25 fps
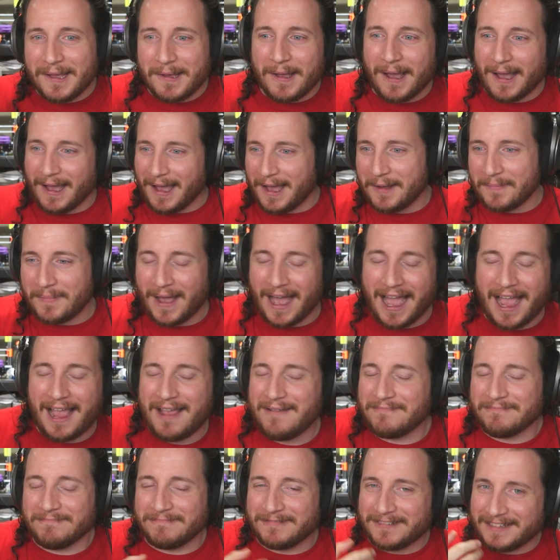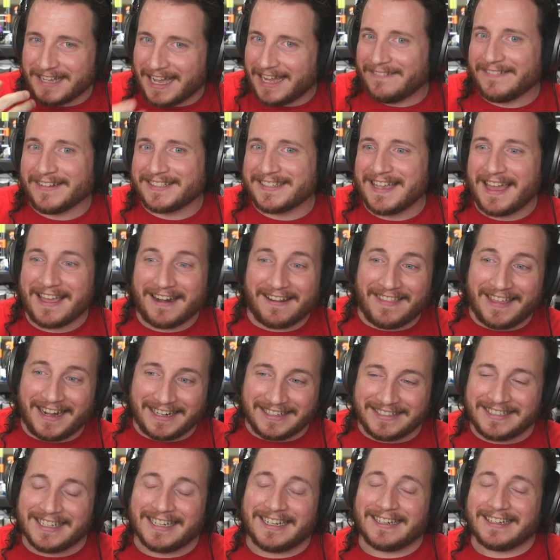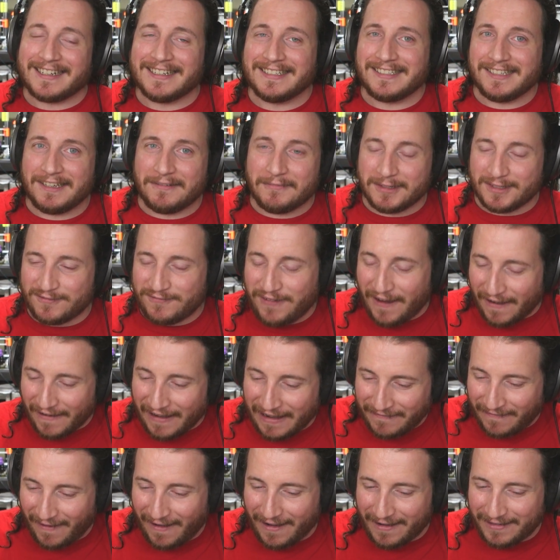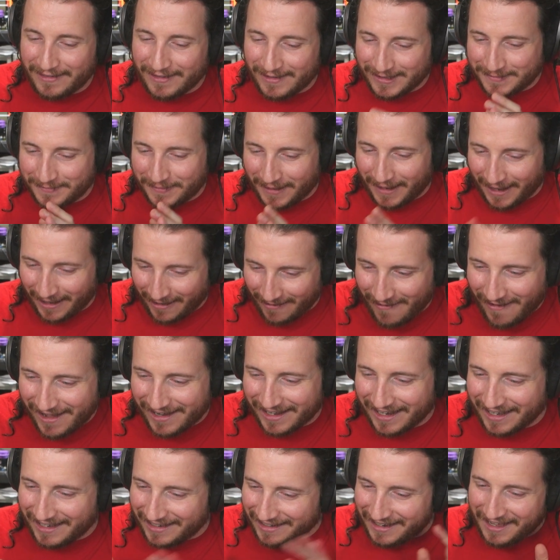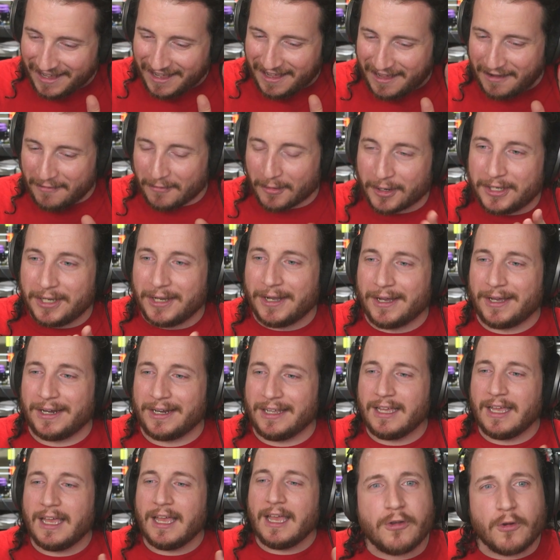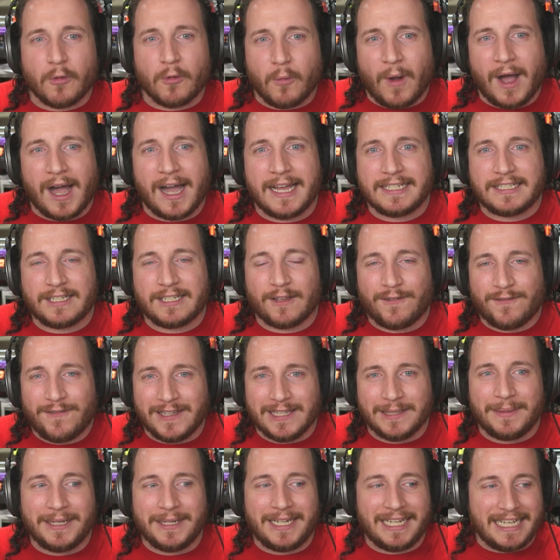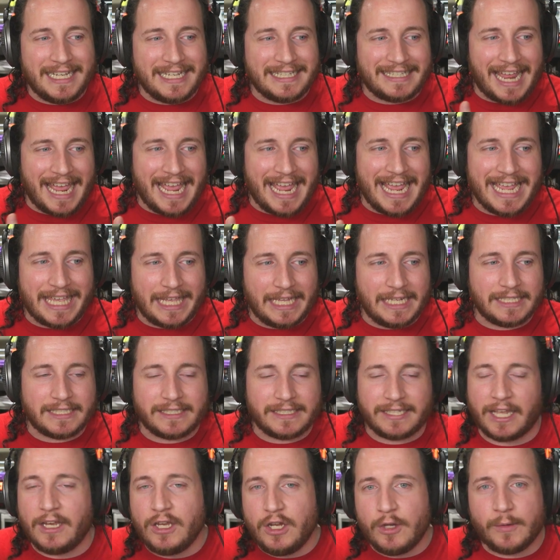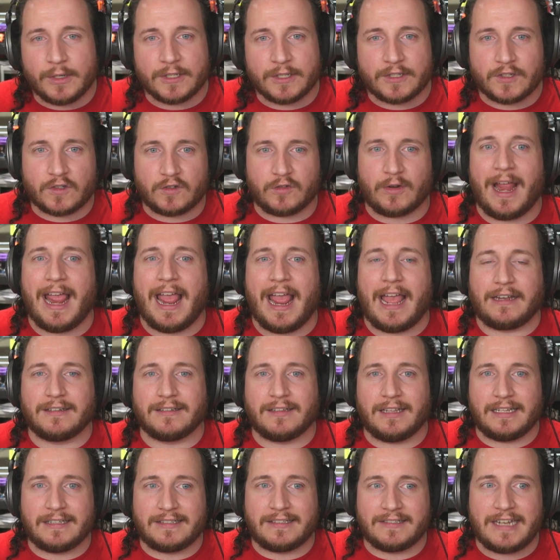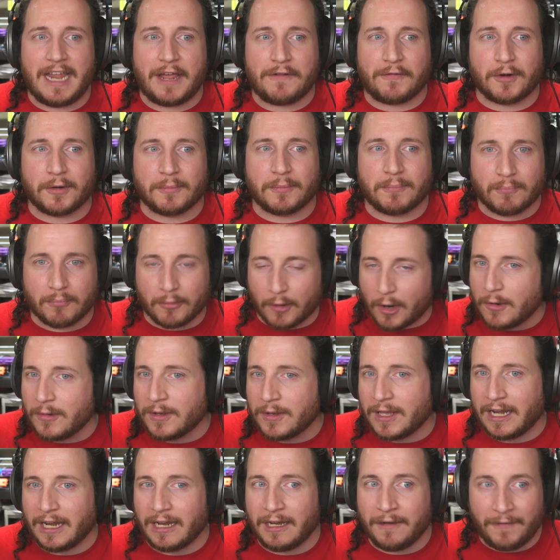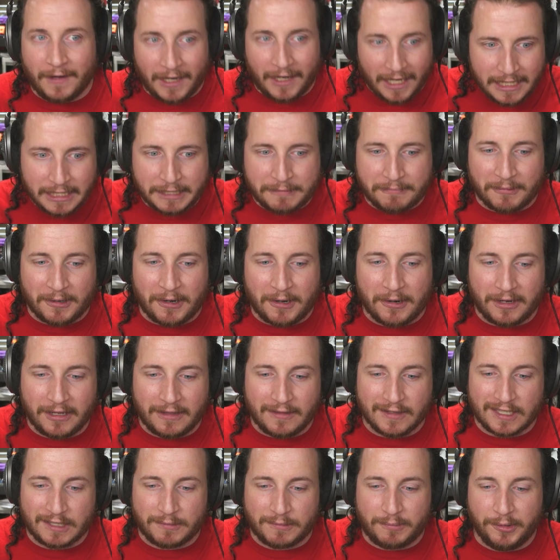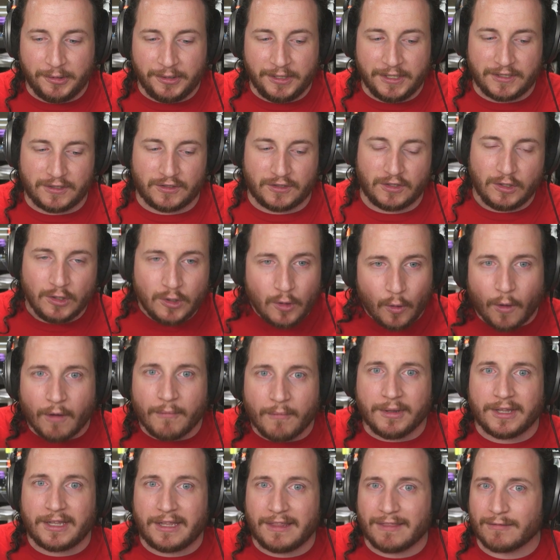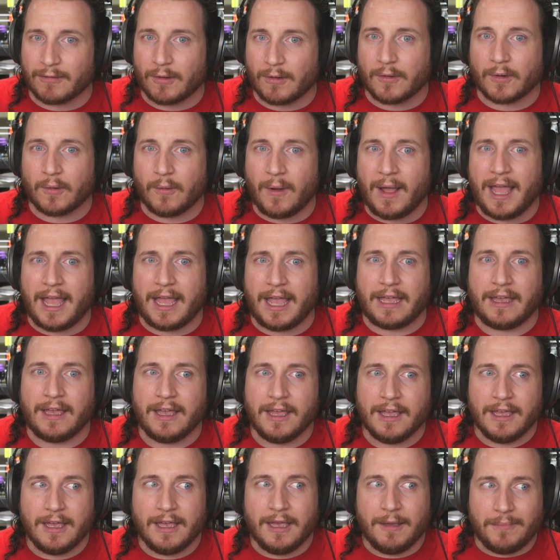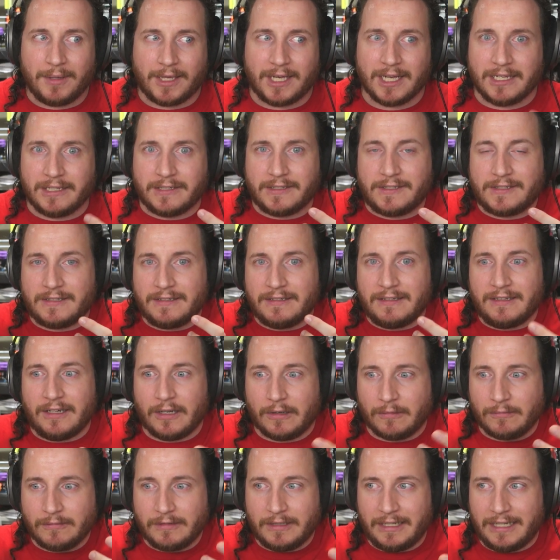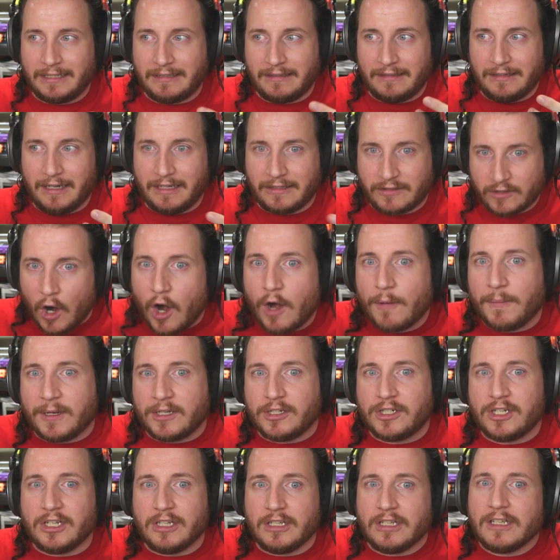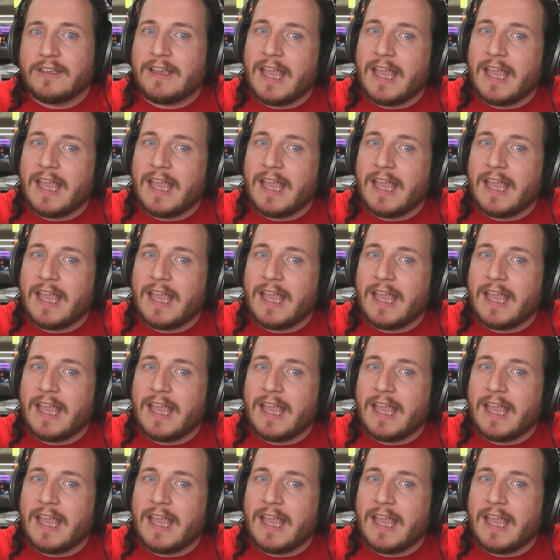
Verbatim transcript: uh, but I'm kind of excited that it didn't because it was very, very close, but I caught it and we're good. But otherwise, filament is a continuous strand. It's never broken. And if it is broken, the spool is normally thrown away because, you know, it, it's garbage. You, you